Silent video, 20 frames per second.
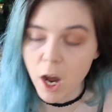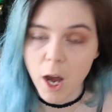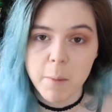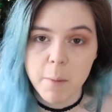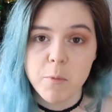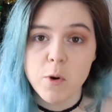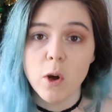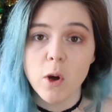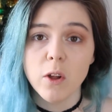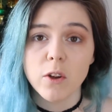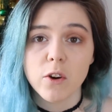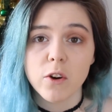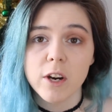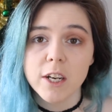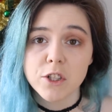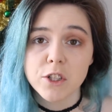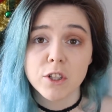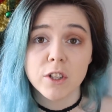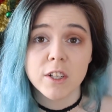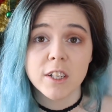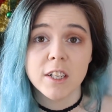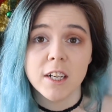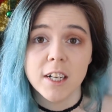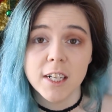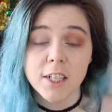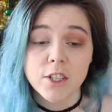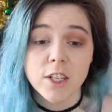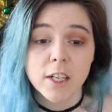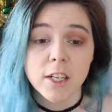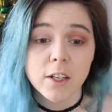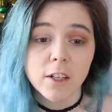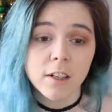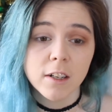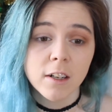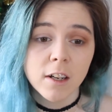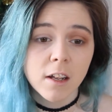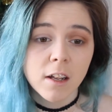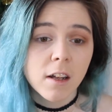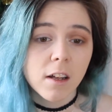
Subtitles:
I'm not crash hot at eyeshadow,